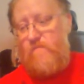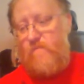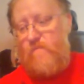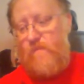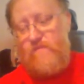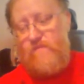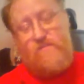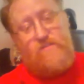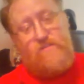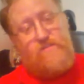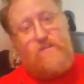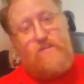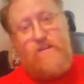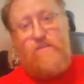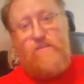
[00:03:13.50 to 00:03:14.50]
Because the shit
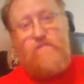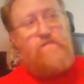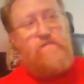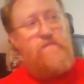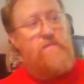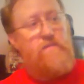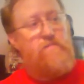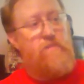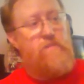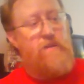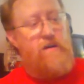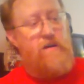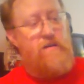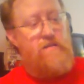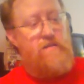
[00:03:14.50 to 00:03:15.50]
ain't over. But
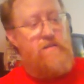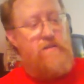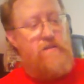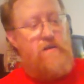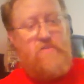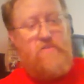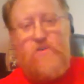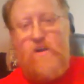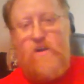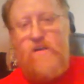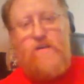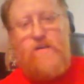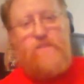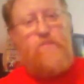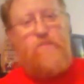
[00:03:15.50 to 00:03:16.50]
I'll try
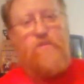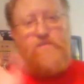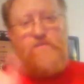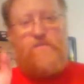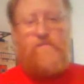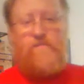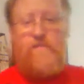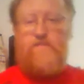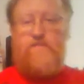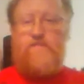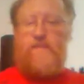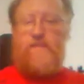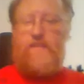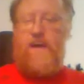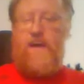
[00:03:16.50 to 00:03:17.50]
not to post any videos
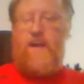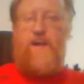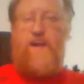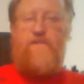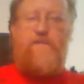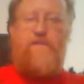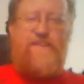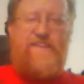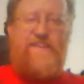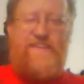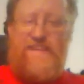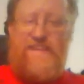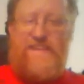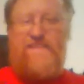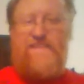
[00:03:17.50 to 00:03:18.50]
like that ever
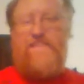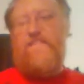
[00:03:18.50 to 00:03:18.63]
again.